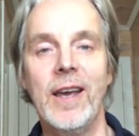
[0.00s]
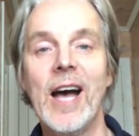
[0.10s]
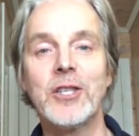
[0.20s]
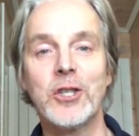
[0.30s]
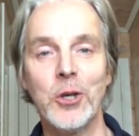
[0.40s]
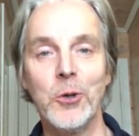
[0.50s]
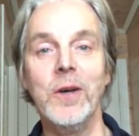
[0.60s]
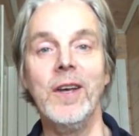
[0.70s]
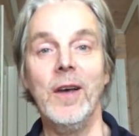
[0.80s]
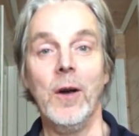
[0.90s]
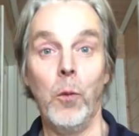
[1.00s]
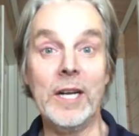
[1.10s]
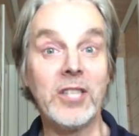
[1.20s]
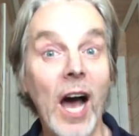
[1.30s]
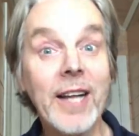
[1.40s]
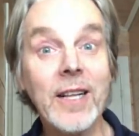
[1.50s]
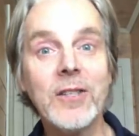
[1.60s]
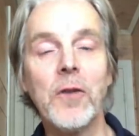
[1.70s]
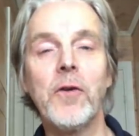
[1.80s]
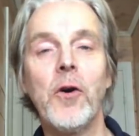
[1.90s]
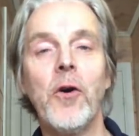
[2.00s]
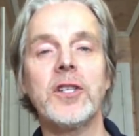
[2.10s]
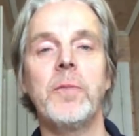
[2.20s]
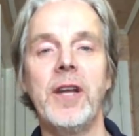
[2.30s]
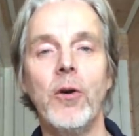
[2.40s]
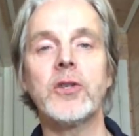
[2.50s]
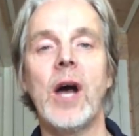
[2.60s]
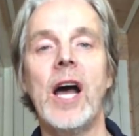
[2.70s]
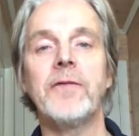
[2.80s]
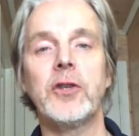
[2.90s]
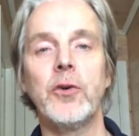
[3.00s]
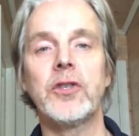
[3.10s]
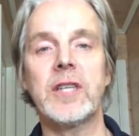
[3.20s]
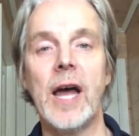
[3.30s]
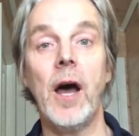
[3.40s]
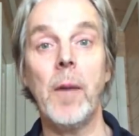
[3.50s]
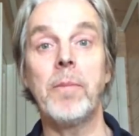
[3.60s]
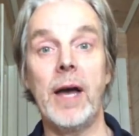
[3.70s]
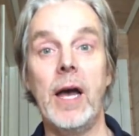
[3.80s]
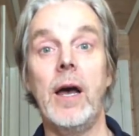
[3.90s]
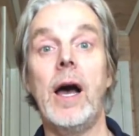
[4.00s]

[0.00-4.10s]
he has to win titles, of course, but he also have to stand up